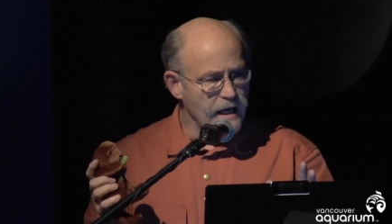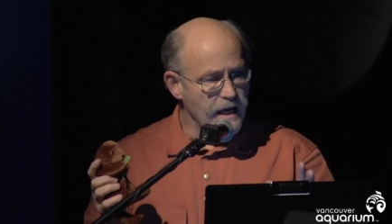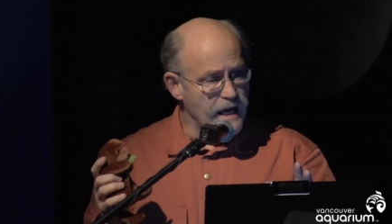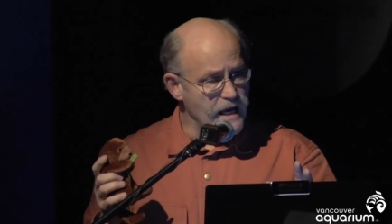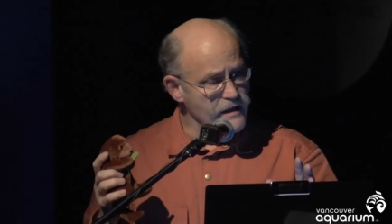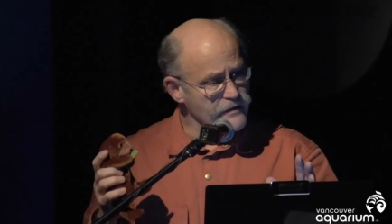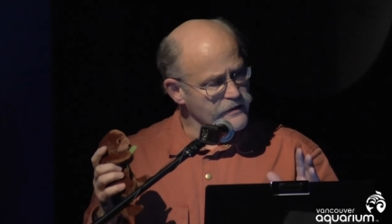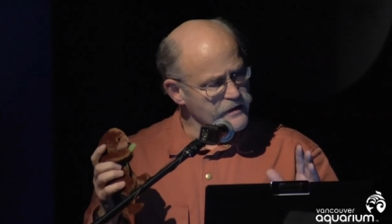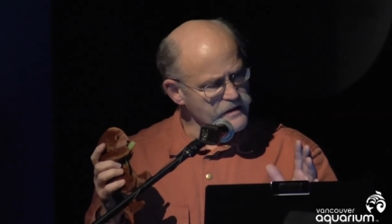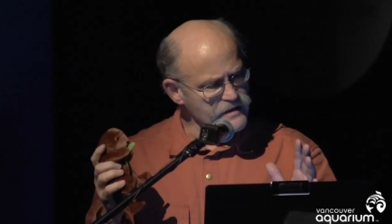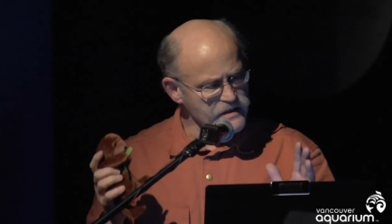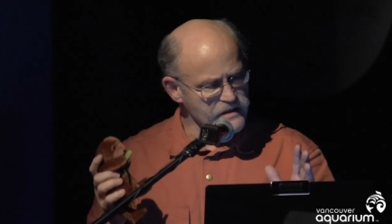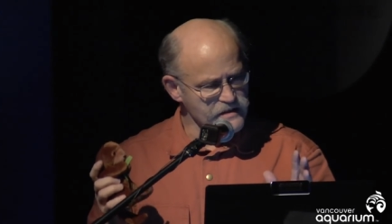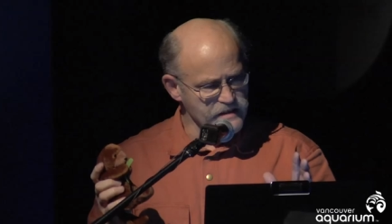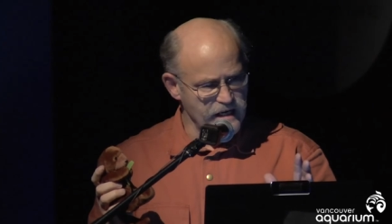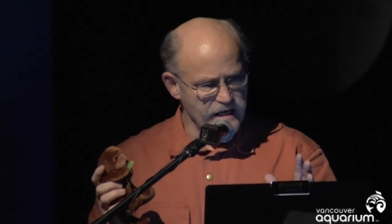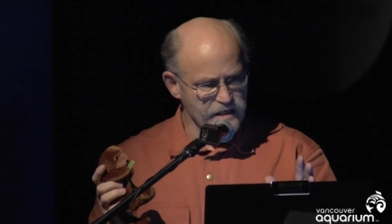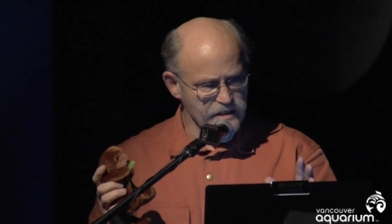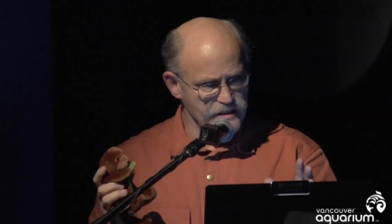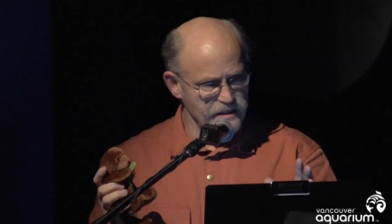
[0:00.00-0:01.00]
and this is
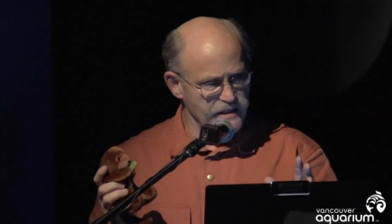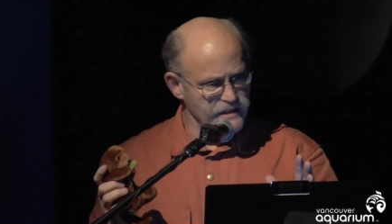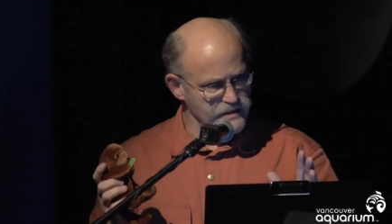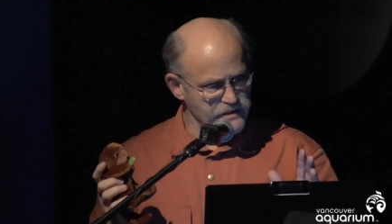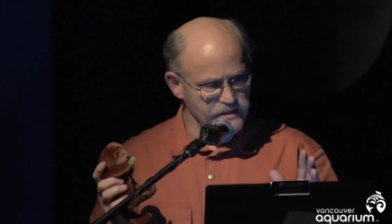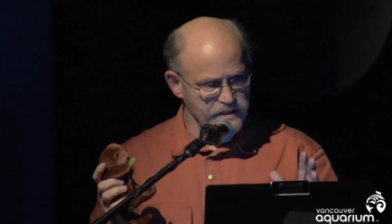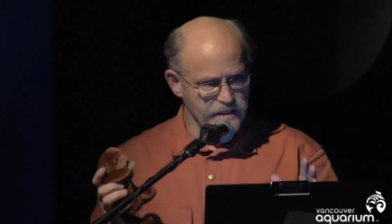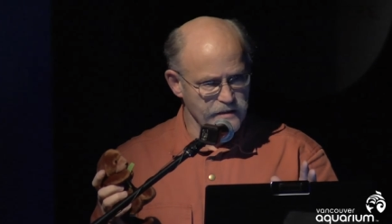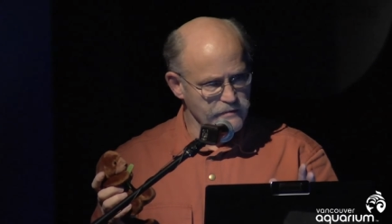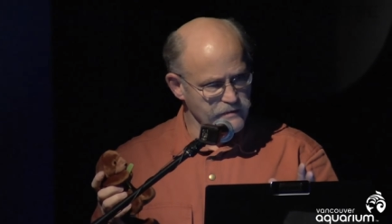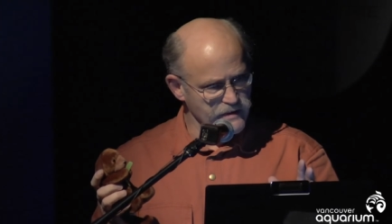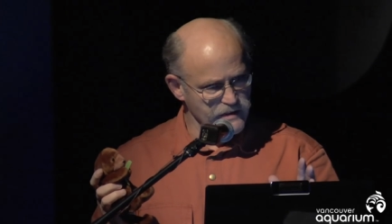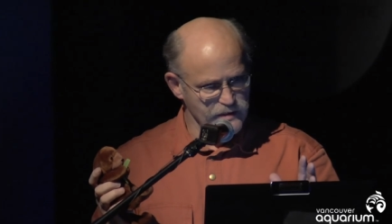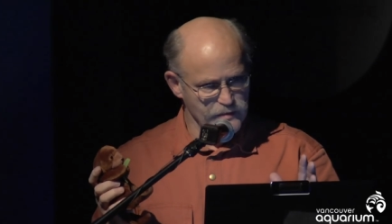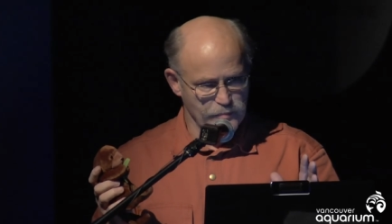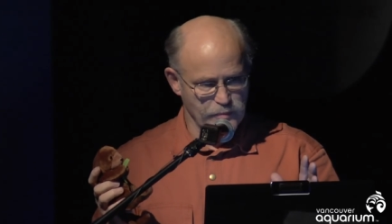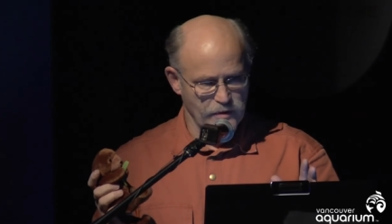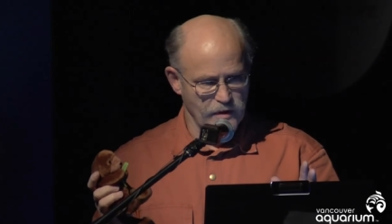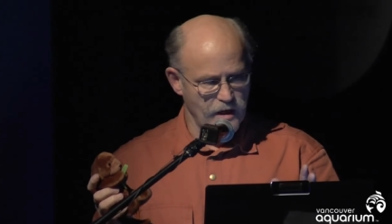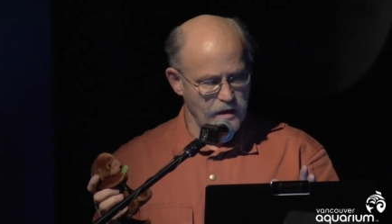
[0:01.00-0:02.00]
actually a serious
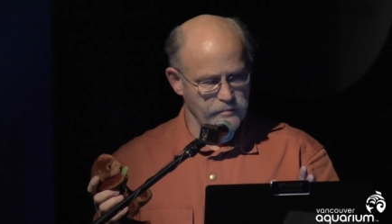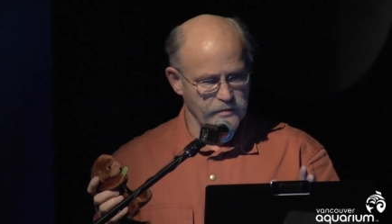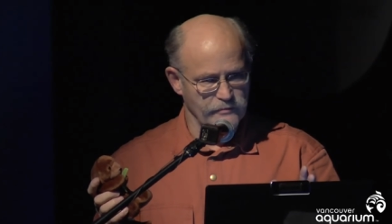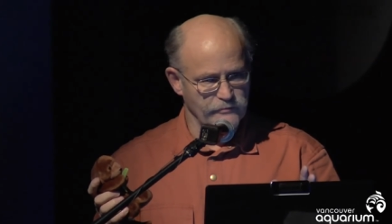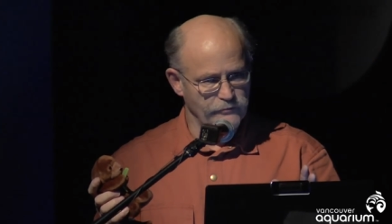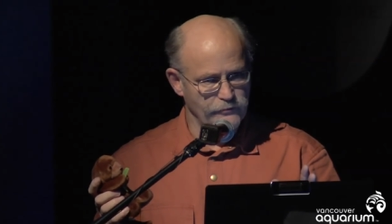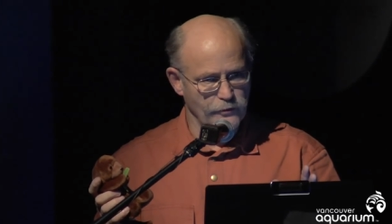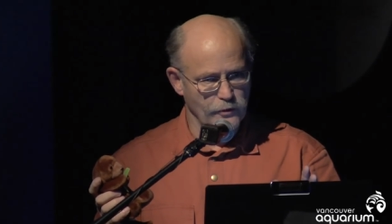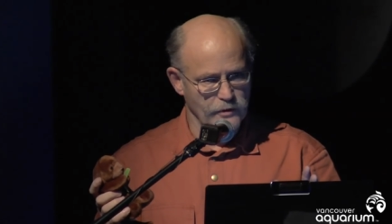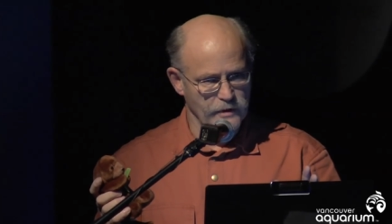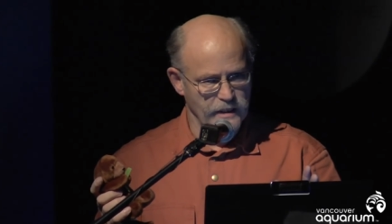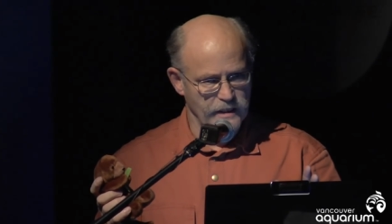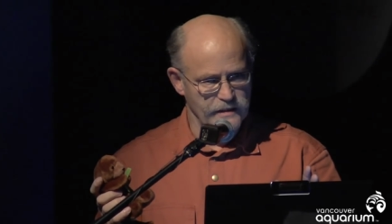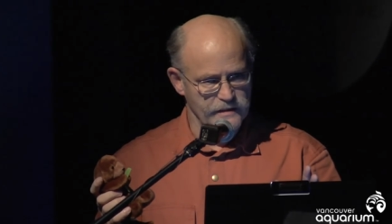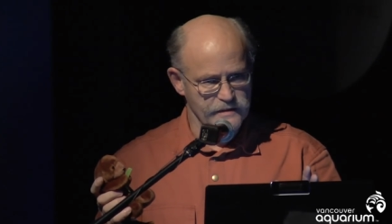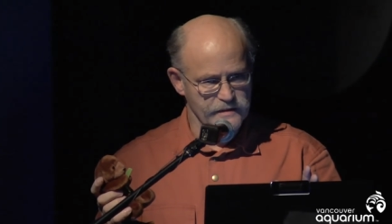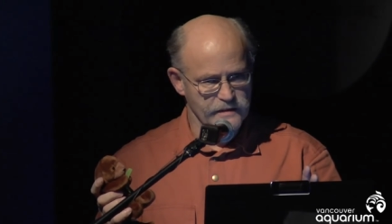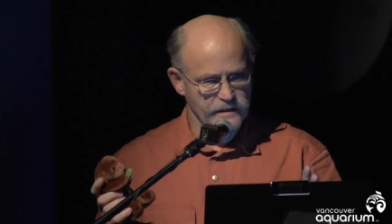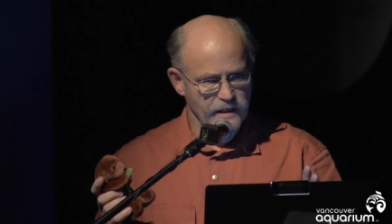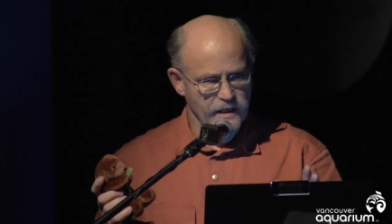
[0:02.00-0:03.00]
problem for
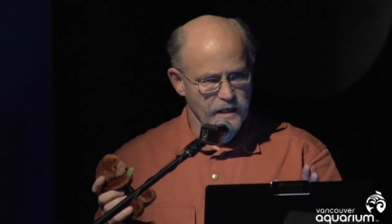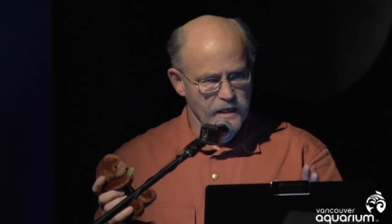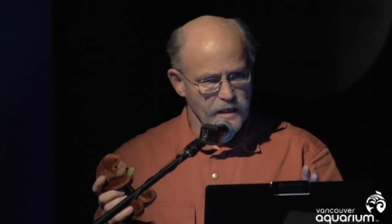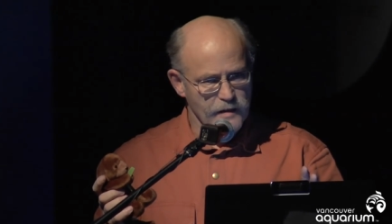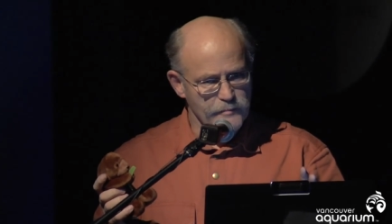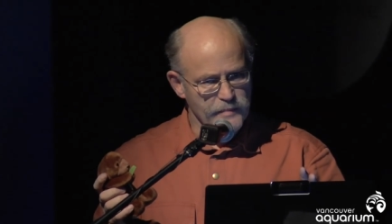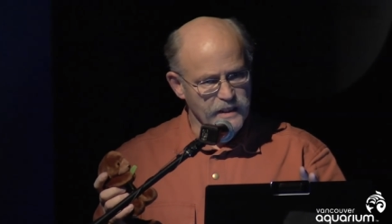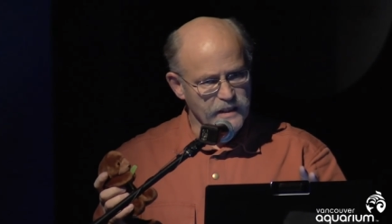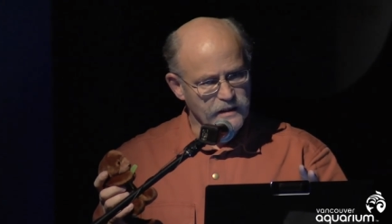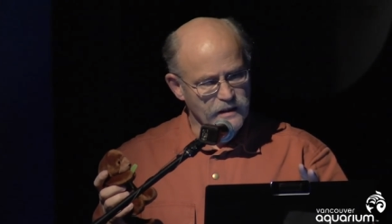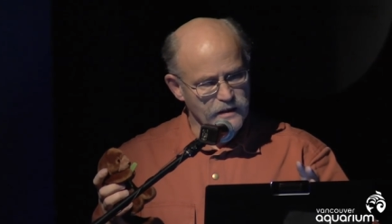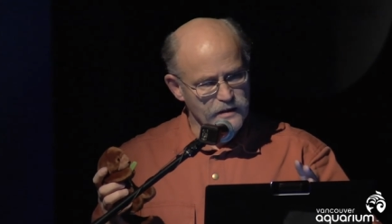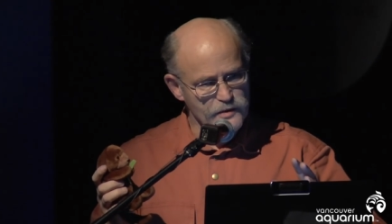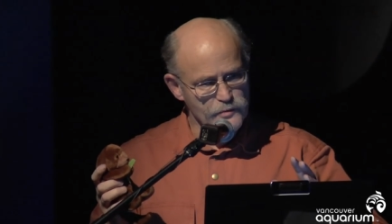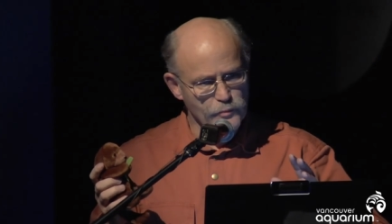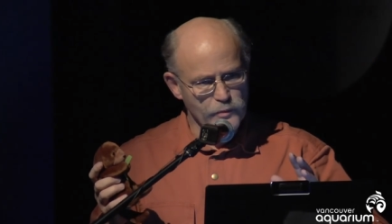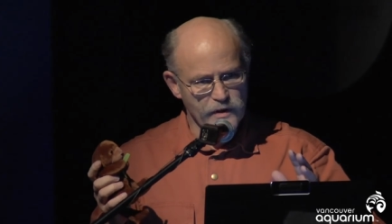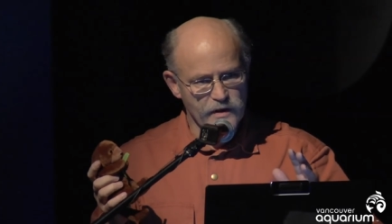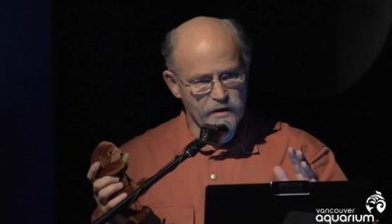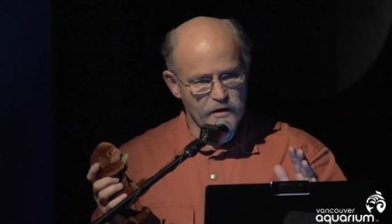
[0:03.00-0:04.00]
us because
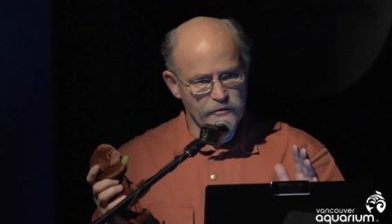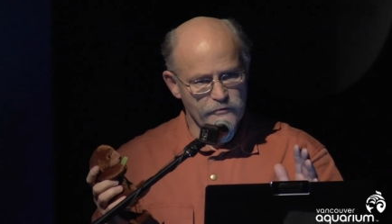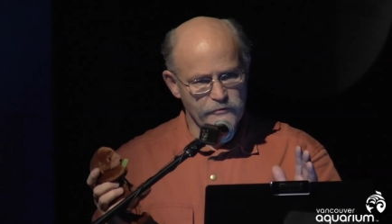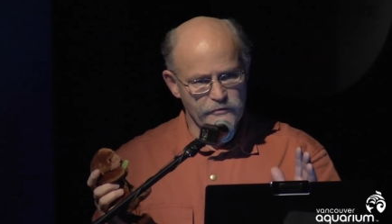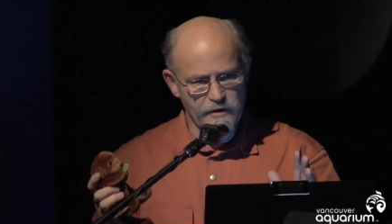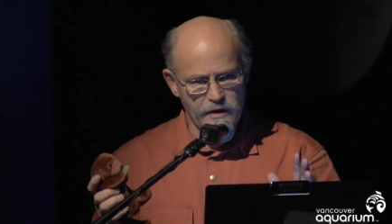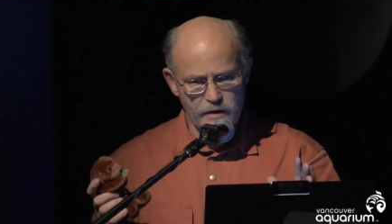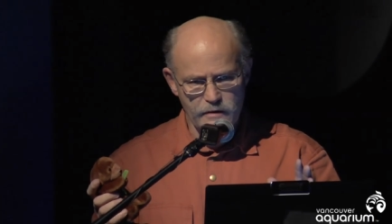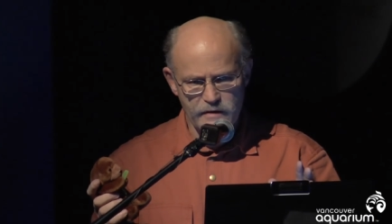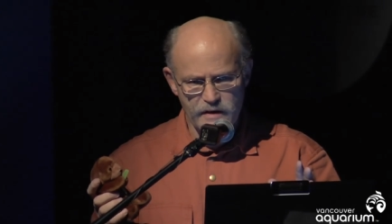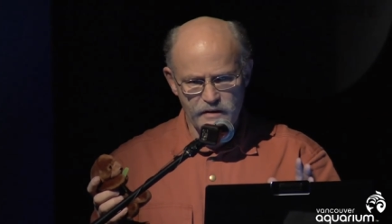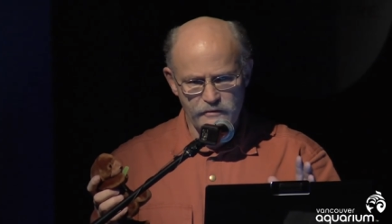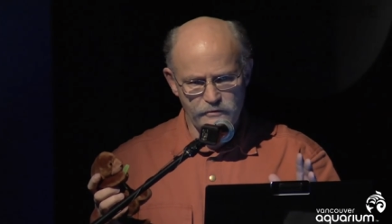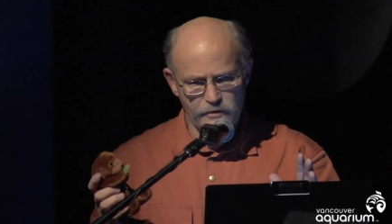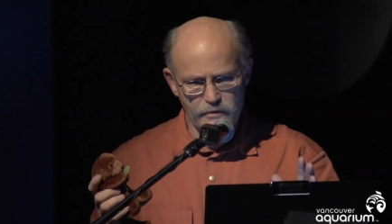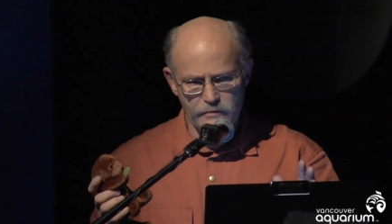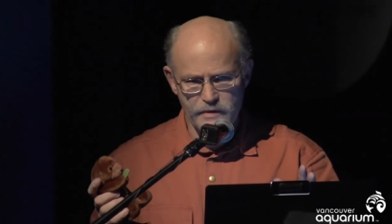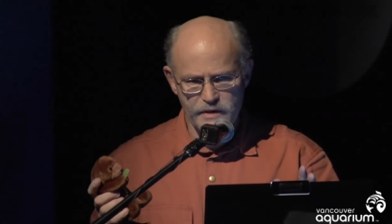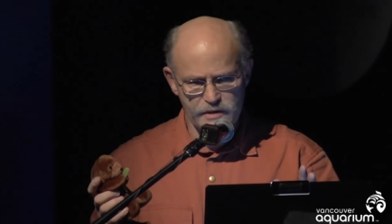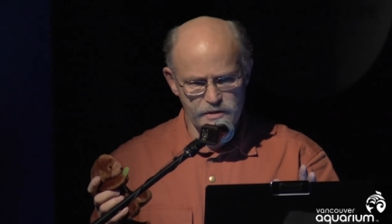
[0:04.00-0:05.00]
we are very
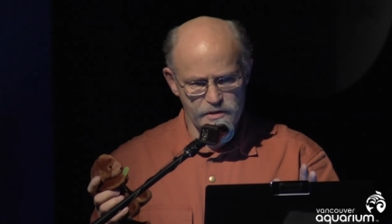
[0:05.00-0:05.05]
very